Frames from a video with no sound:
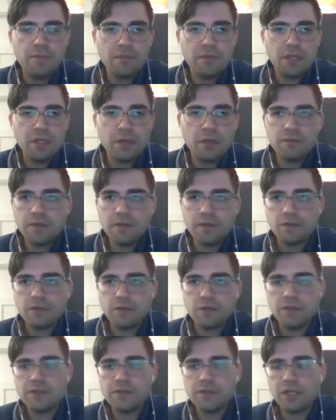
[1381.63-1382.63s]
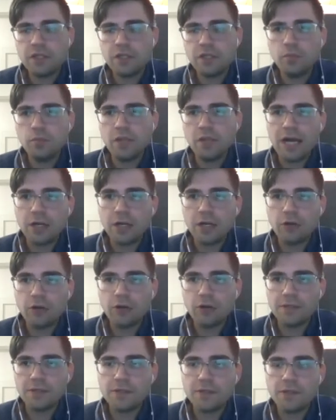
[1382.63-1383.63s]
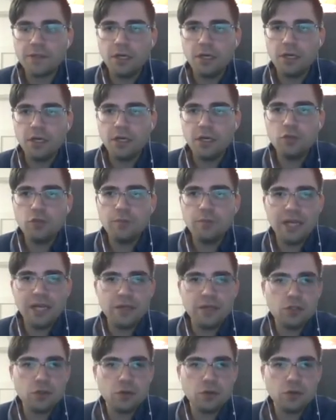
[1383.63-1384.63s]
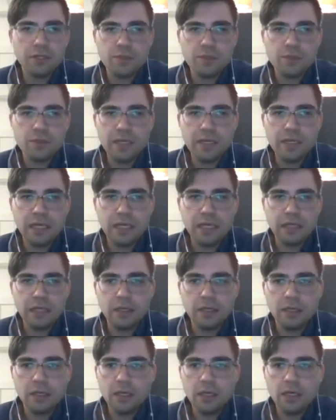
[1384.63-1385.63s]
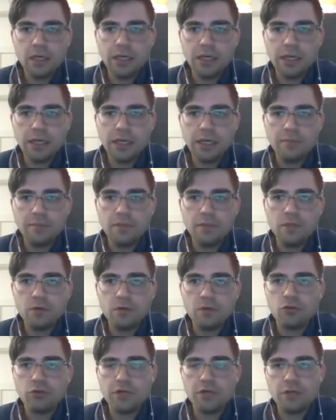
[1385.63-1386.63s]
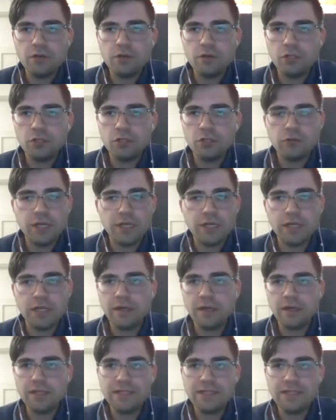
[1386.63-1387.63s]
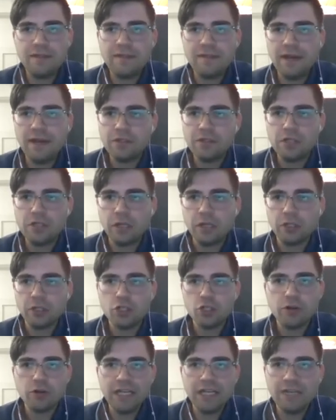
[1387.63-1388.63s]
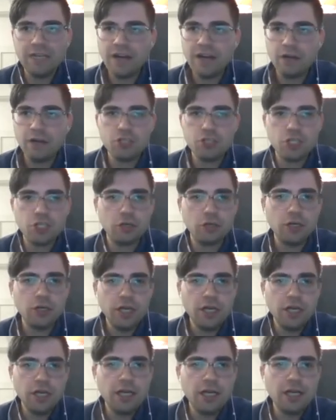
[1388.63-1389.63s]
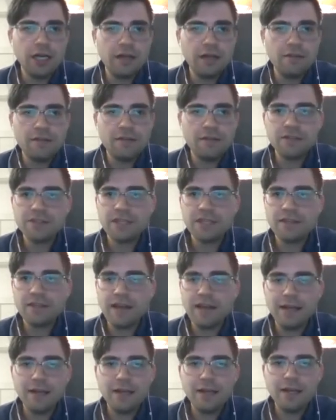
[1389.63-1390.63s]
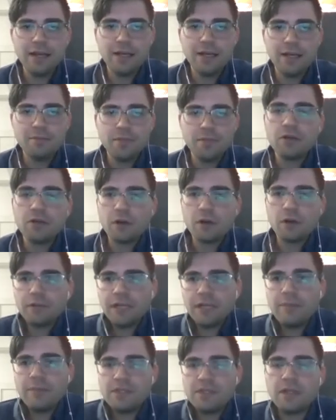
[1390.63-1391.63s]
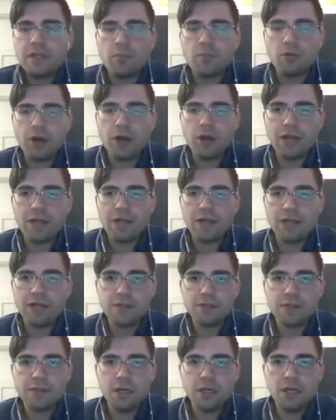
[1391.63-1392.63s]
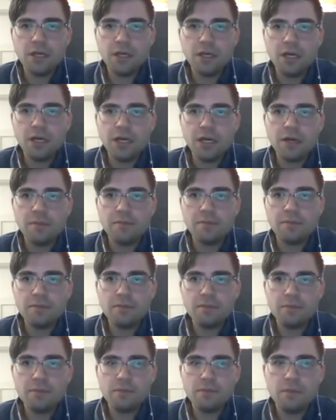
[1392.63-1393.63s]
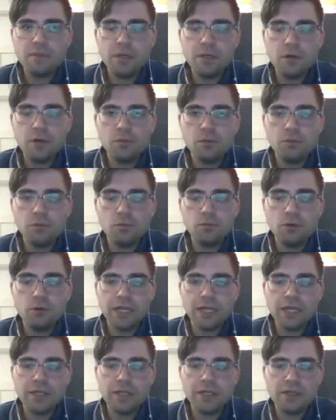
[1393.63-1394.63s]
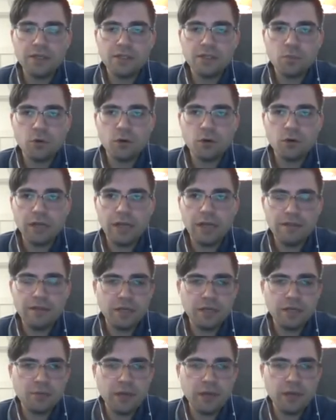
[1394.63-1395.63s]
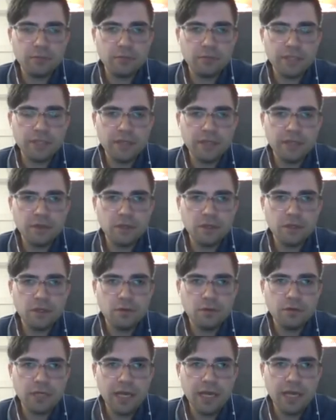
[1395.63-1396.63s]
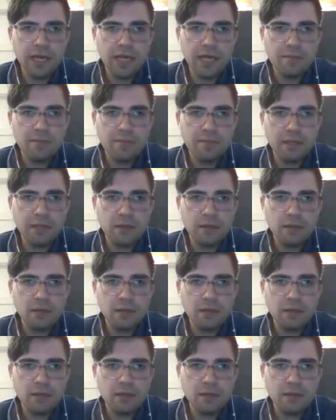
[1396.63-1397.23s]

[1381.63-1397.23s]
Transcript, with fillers: you know these are things like new block grants new mandatory spending um, you create you could create a, a $10000 training voucher uh, things like that. But there are limits on the process. Um, you know, we'll get into this more, and I think probably in the Q and A. But